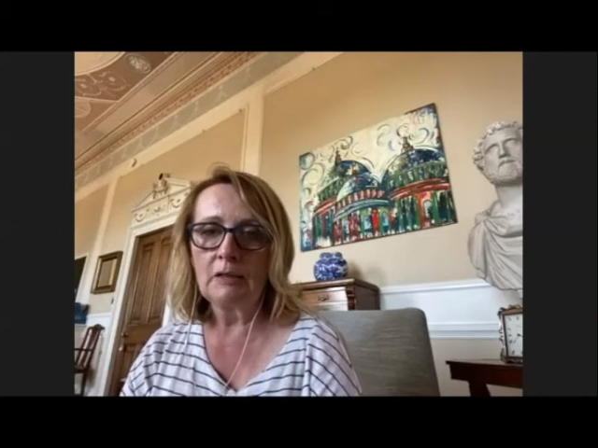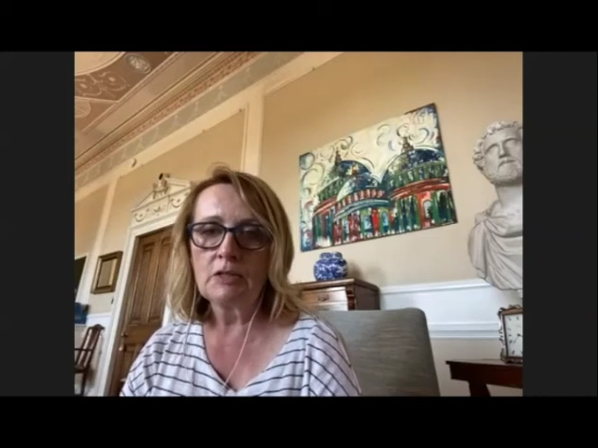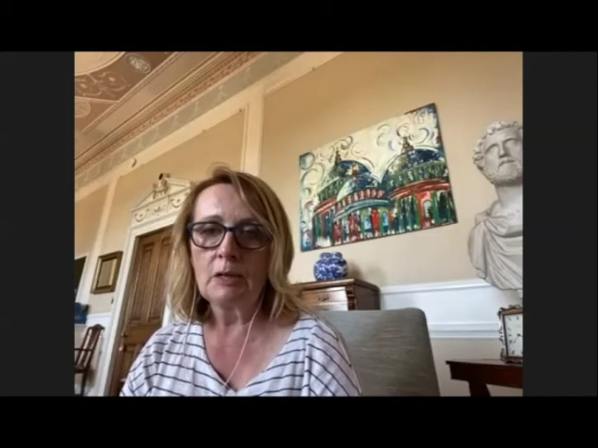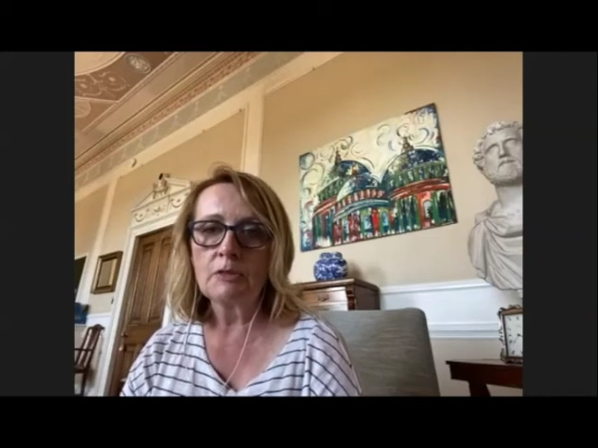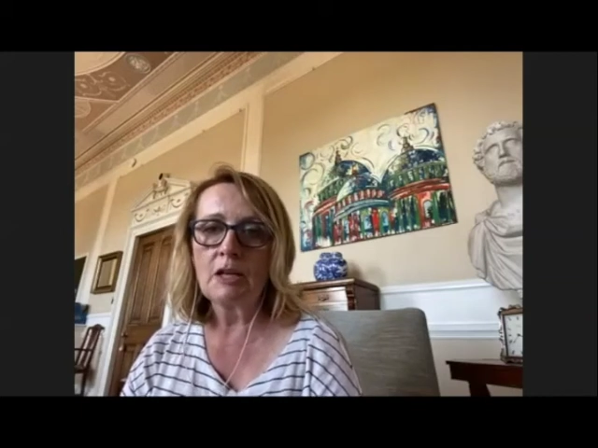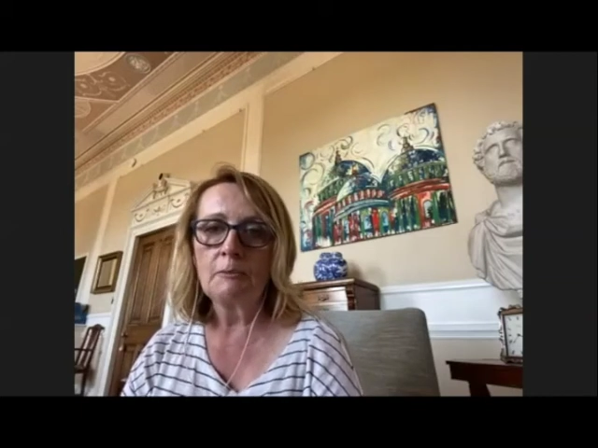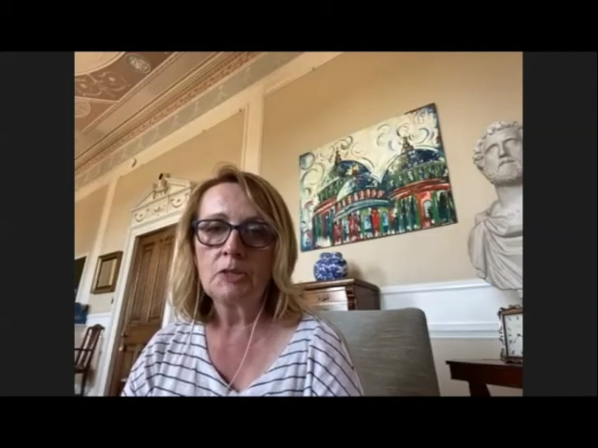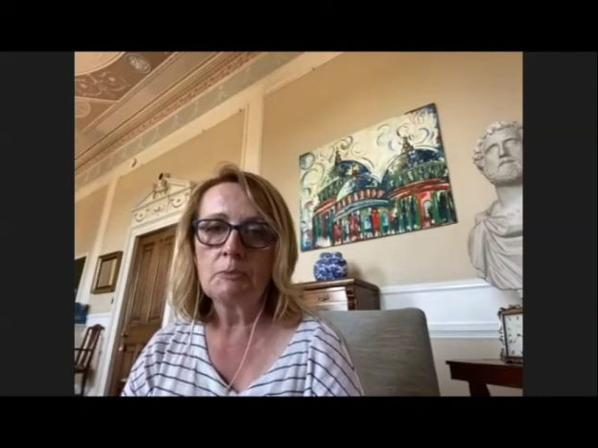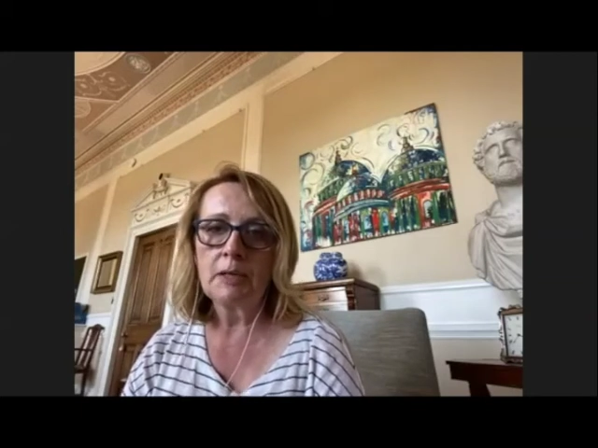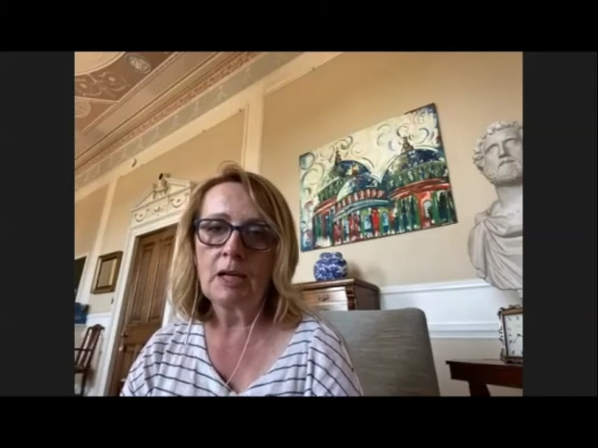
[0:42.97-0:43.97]
of September
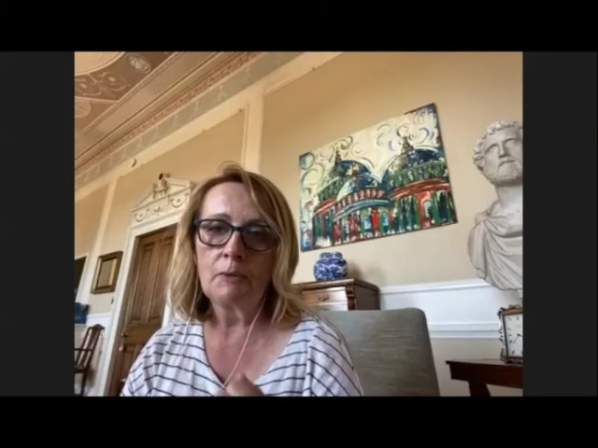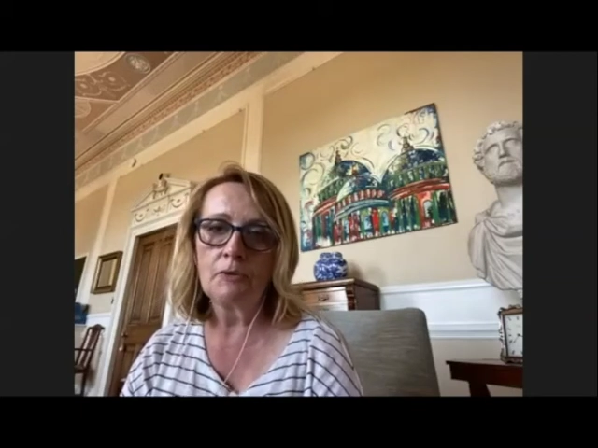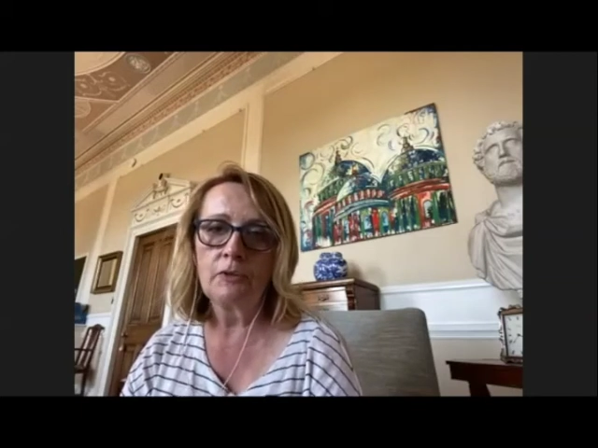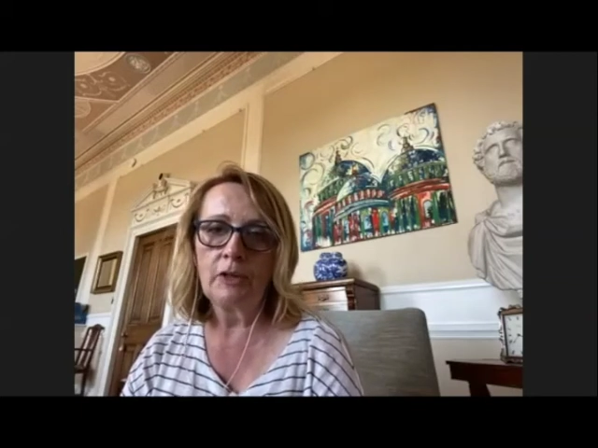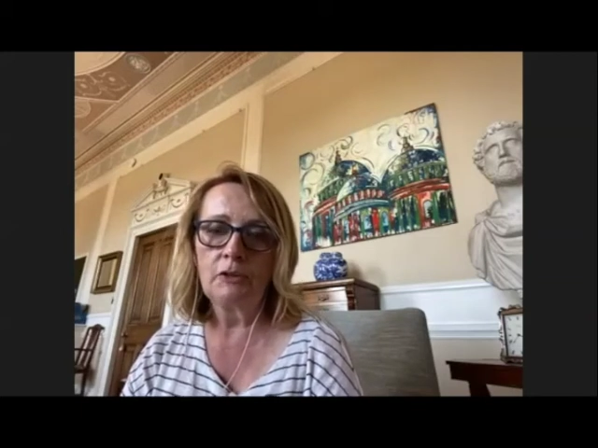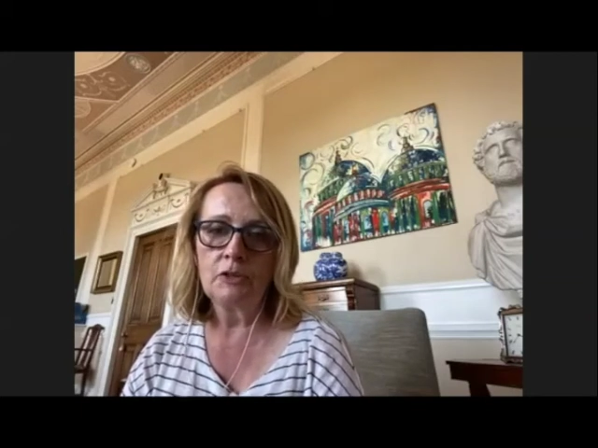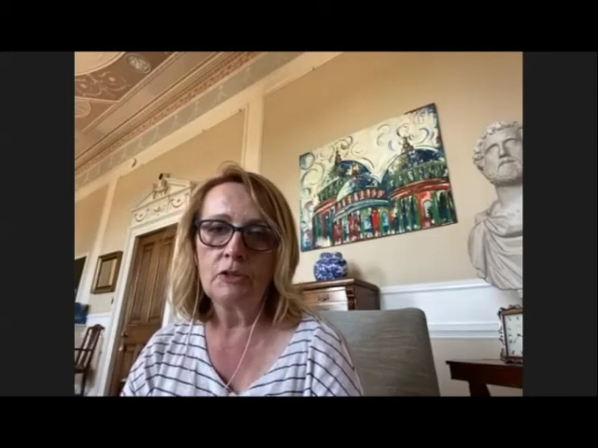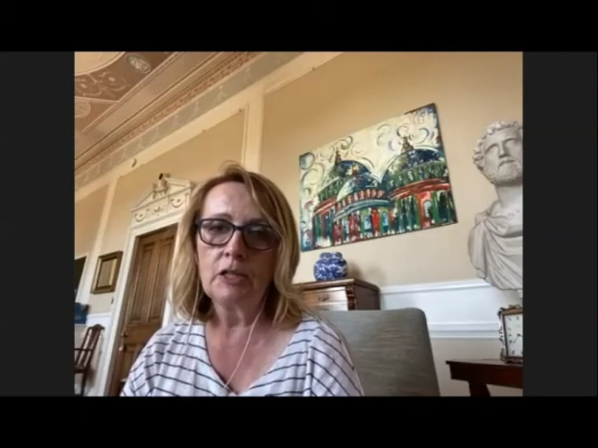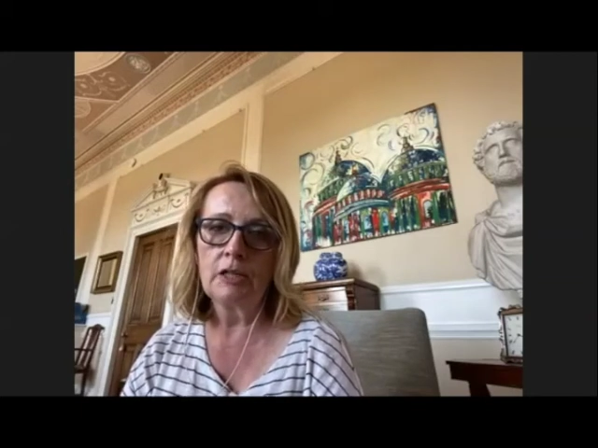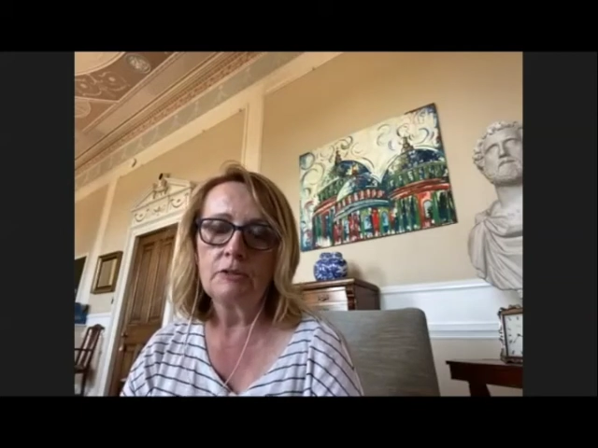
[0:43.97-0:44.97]
to pick up the phone
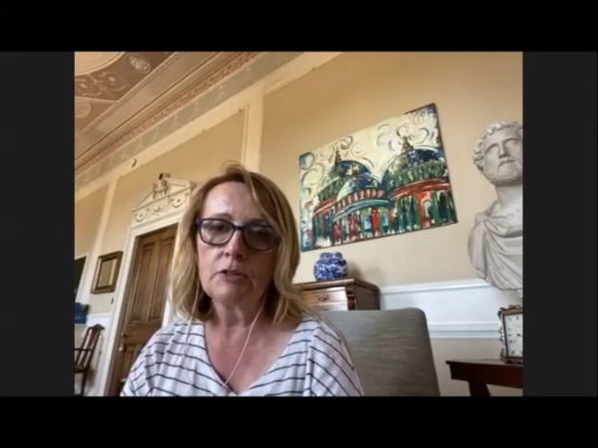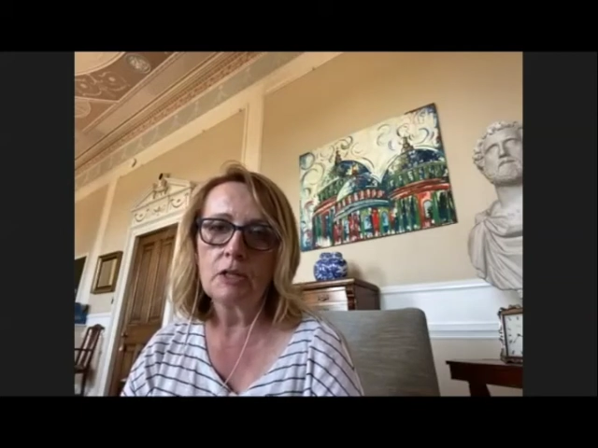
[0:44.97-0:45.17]
and, and,